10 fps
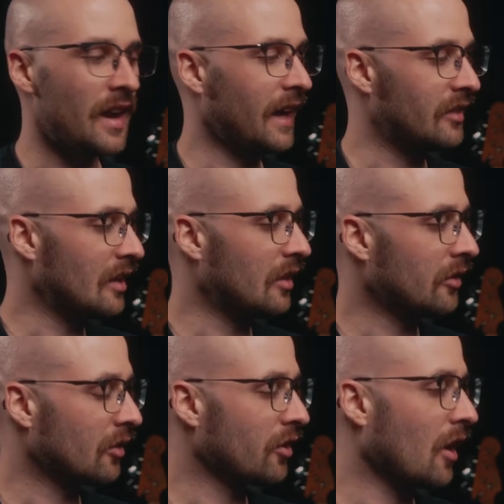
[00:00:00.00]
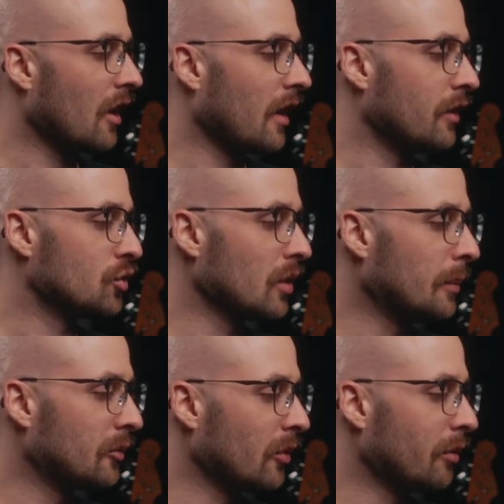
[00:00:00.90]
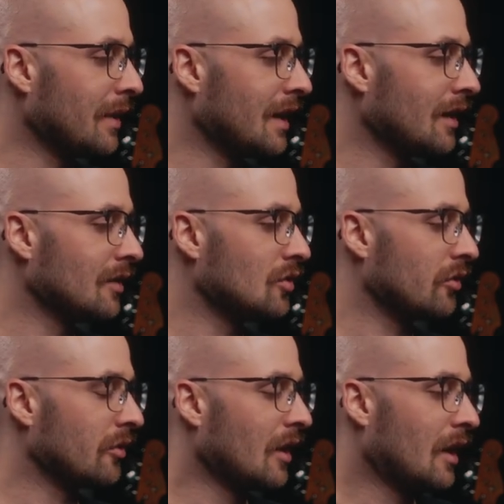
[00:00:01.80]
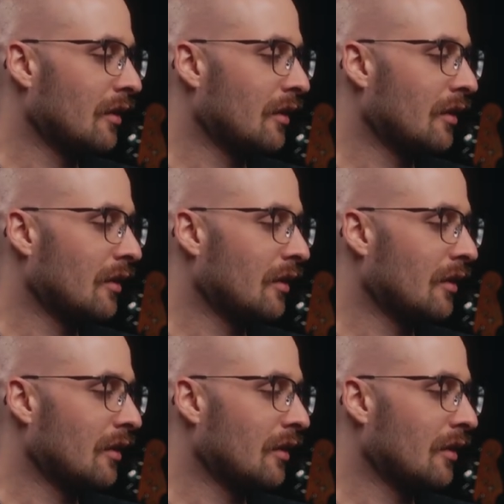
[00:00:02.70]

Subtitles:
I take this guitar on trips with me, just